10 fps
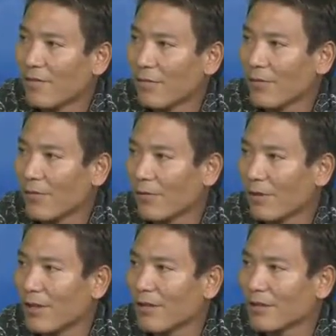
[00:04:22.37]
further
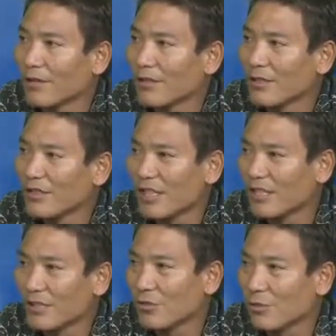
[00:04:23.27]
along, mm-hmm. it's
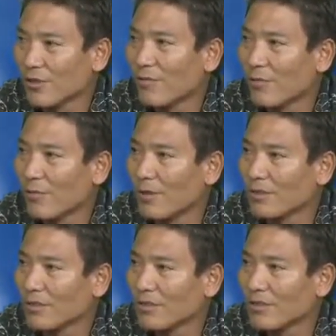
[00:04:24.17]
18 to 24
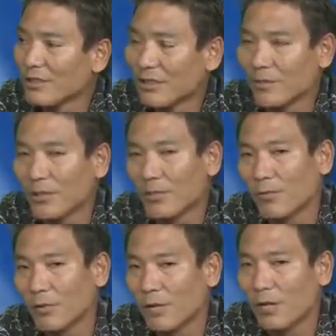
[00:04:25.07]
months, okay. typically,
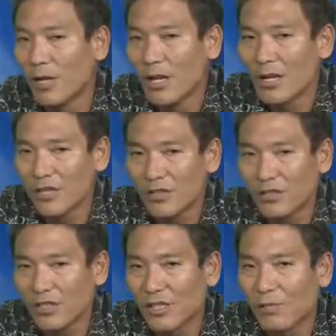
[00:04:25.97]
where the
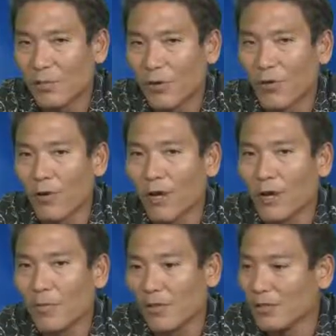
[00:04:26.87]
seed
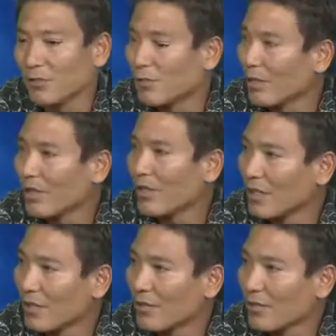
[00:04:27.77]
program is within a
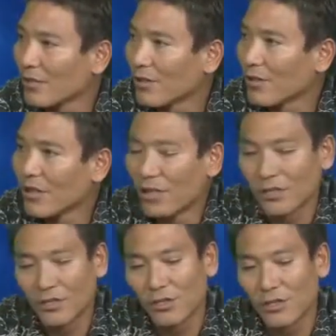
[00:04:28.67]
year. Mm-hmm.
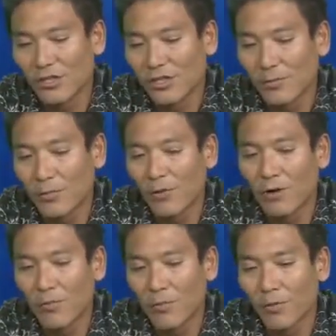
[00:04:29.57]
So the seed
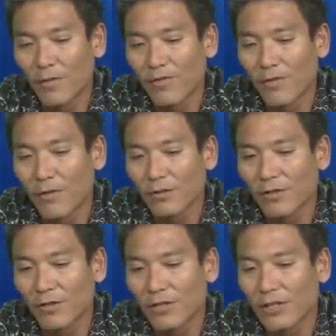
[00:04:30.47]
program are really
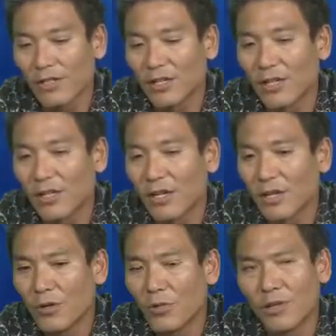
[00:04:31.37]
focused on
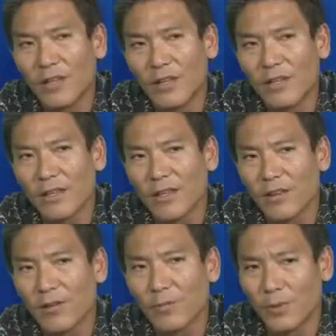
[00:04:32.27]
really
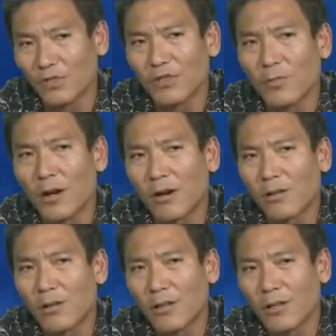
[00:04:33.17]
their business
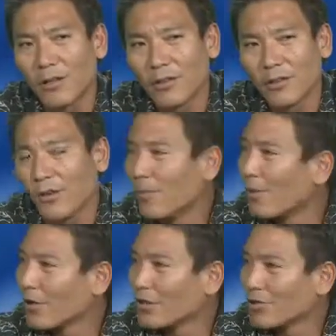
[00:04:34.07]
model, their
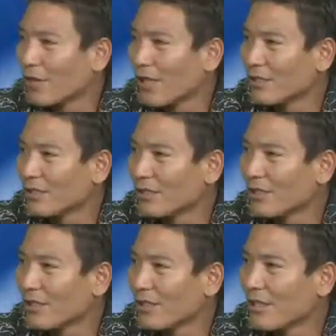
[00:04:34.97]
go-to-market strategy,